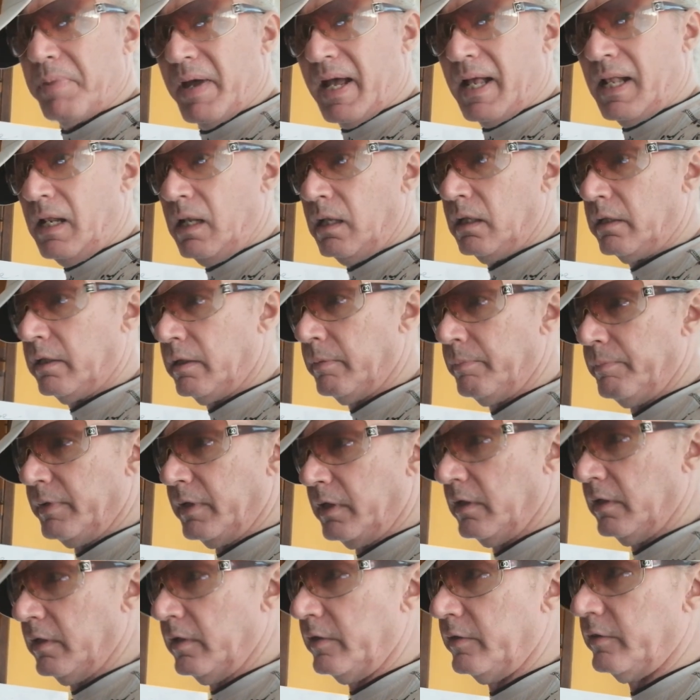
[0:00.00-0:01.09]
belt?
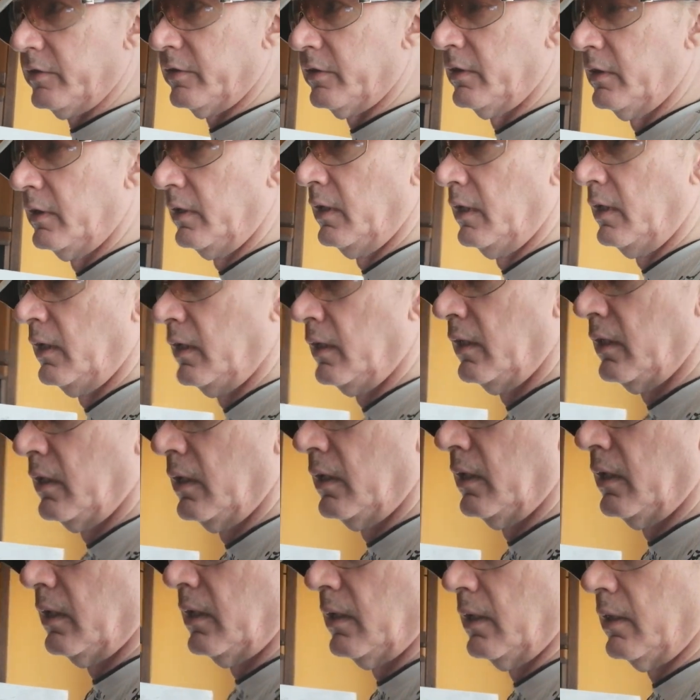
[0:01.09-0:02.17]
Because
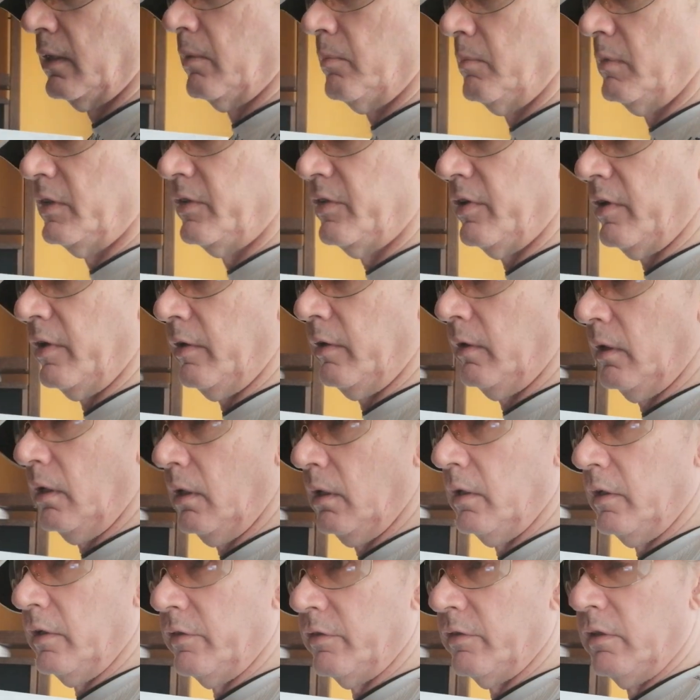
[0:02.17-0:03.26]
the
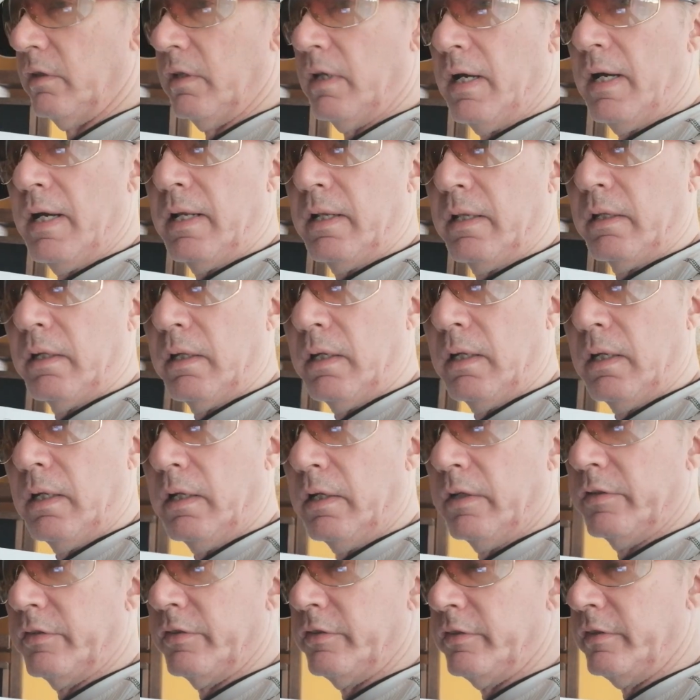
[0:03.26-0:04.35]
material is not
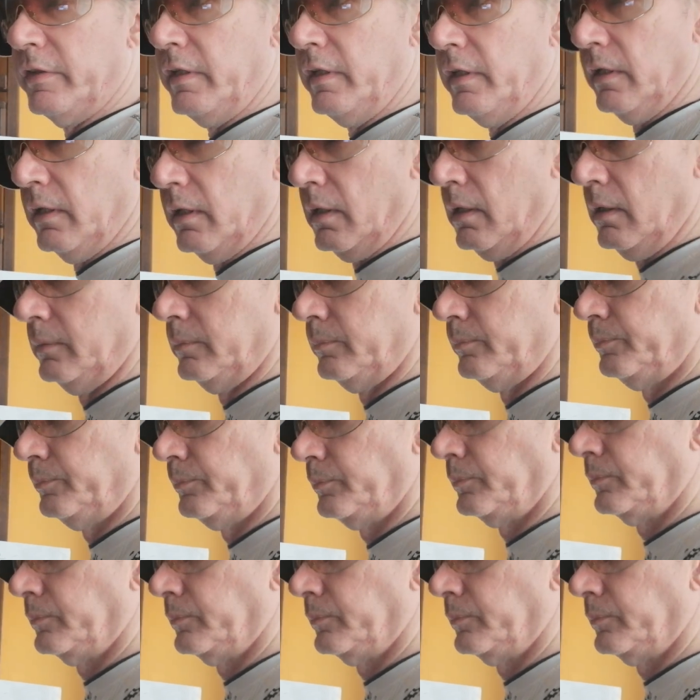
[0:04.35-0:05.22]
steel.